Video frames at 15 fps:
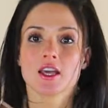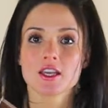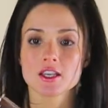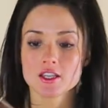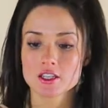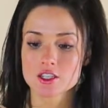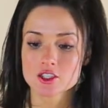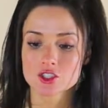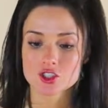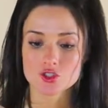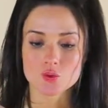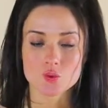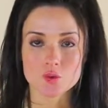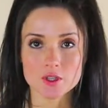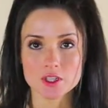It is
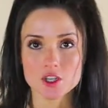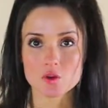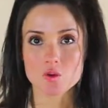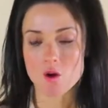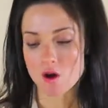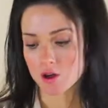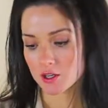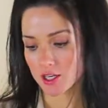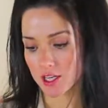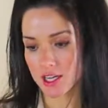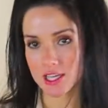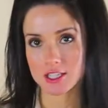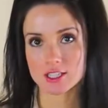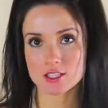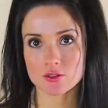just really
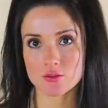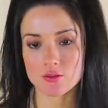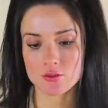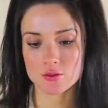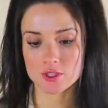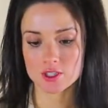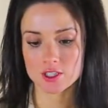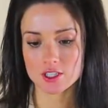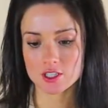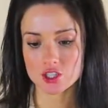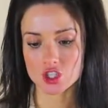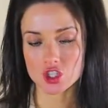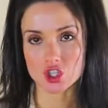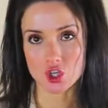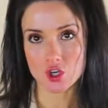quality. It's really
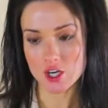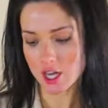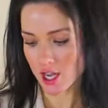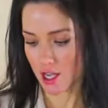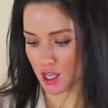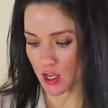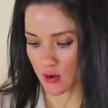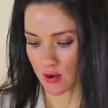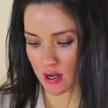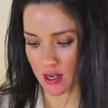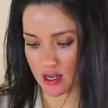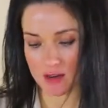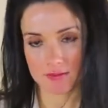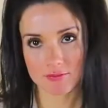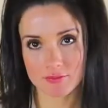sturdy. You
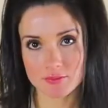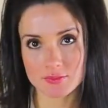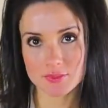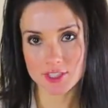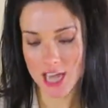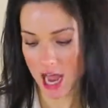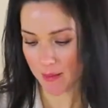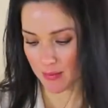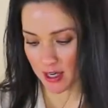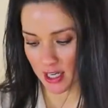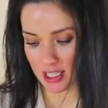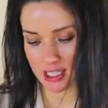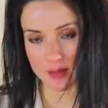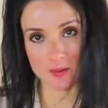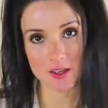can tap it
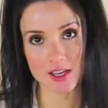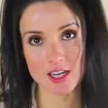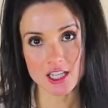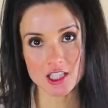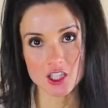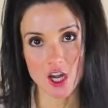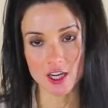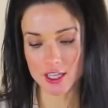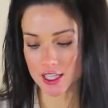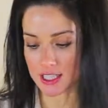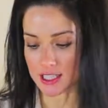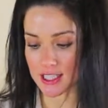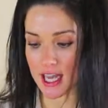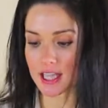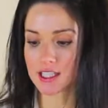against something and it's not gonna
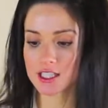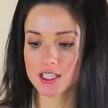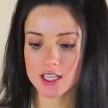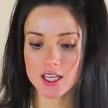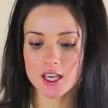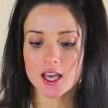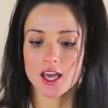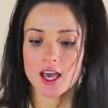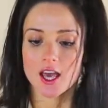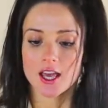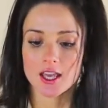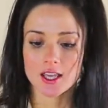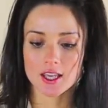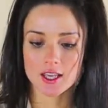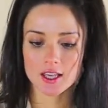dent.
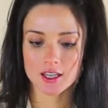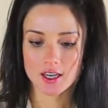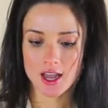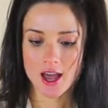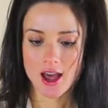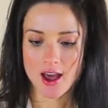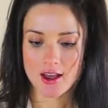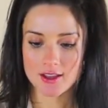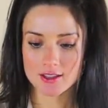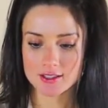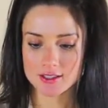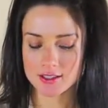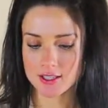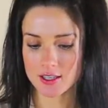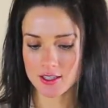It
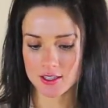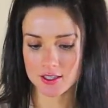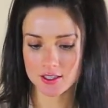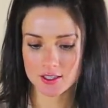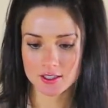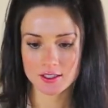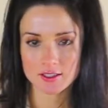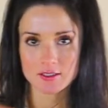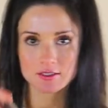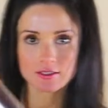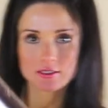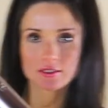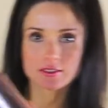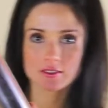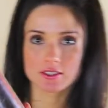has
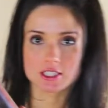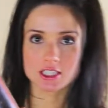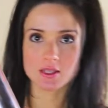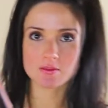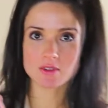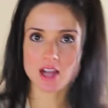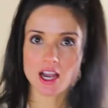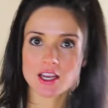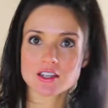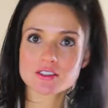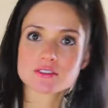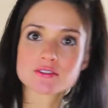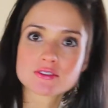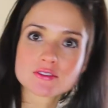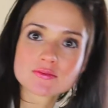some kind
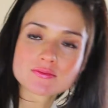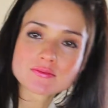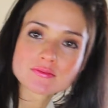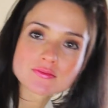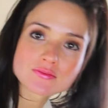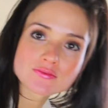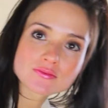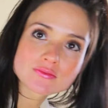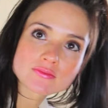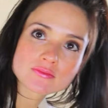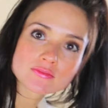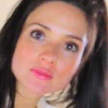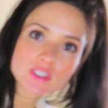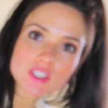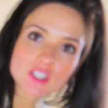of,
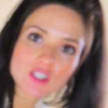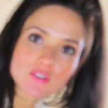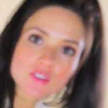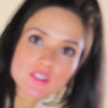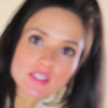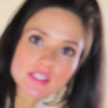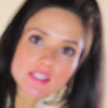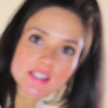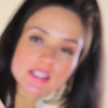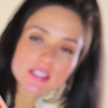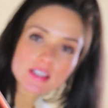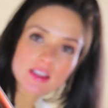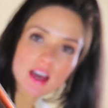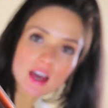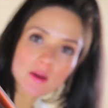I don't know if you can
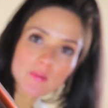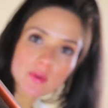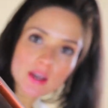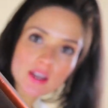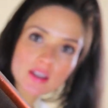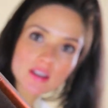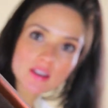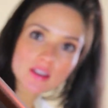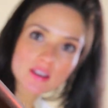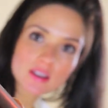see that, but